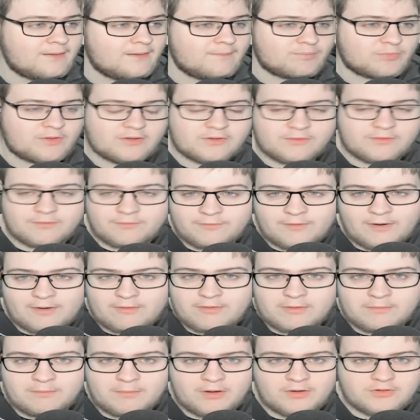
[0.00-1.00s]
is
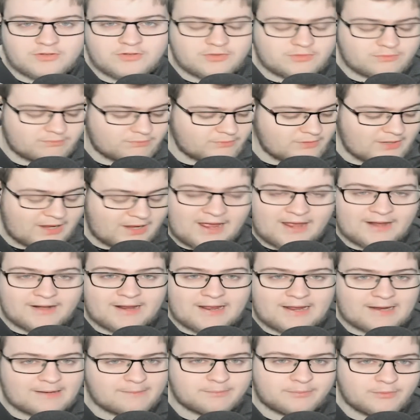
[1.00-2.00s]
very much can
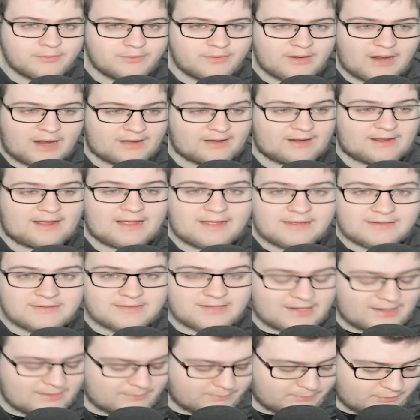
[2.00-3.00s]
happen, and it has
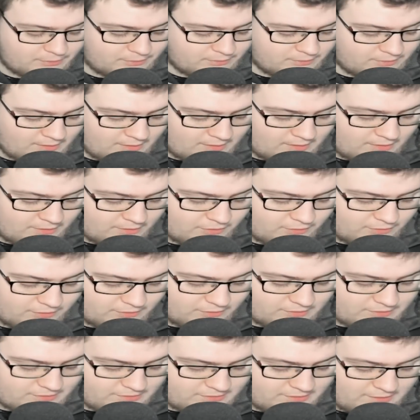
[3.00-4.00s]
happened. You
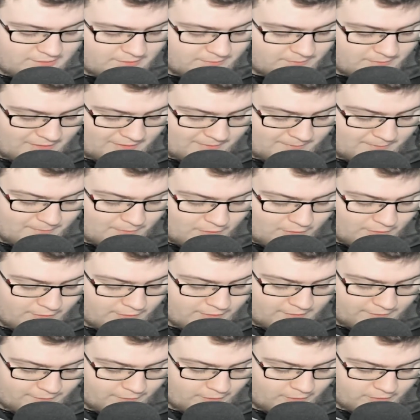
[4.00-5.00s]
can see in
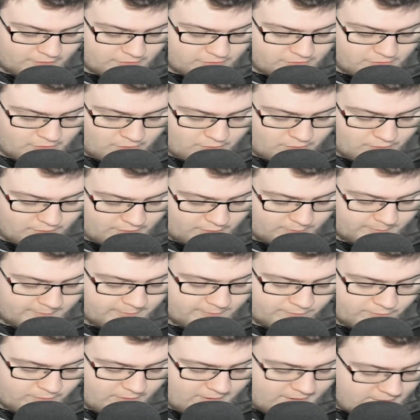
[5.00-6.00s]
mine, if I'd have sold, it'd have
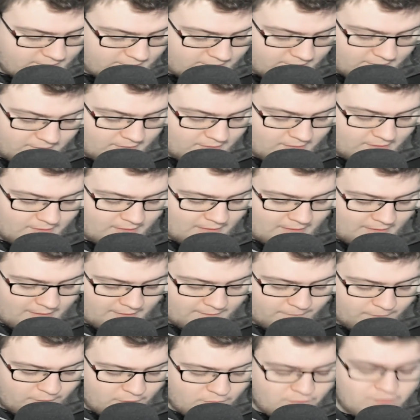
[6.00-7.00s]
been red.
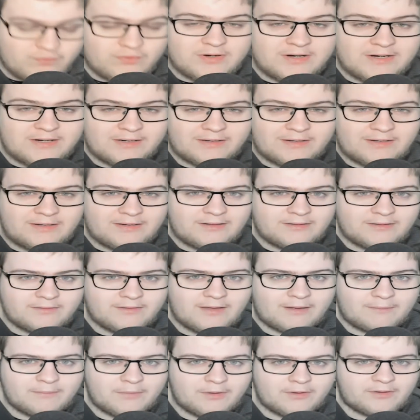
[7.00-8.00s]
If you really need
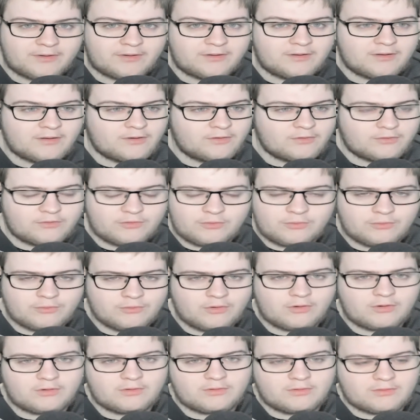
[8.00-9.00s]
that money, do
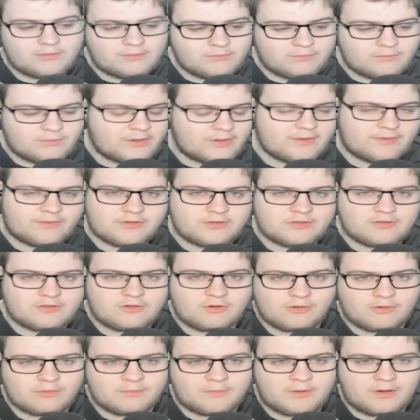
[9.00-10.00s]
not let the
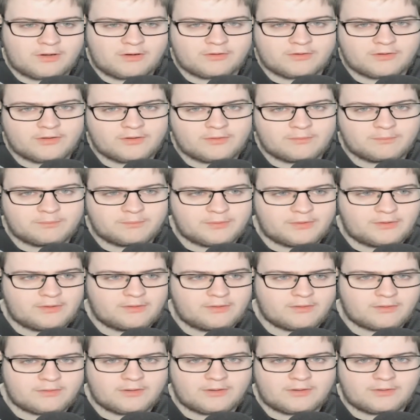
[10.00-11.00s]
stock market be
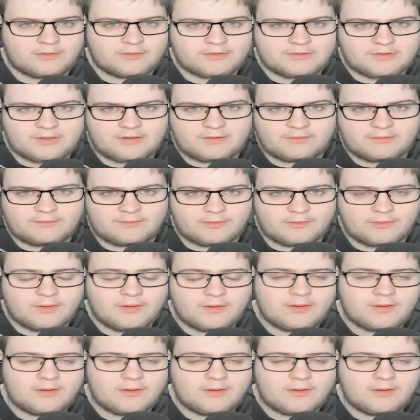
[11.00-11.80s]
the thing to save you.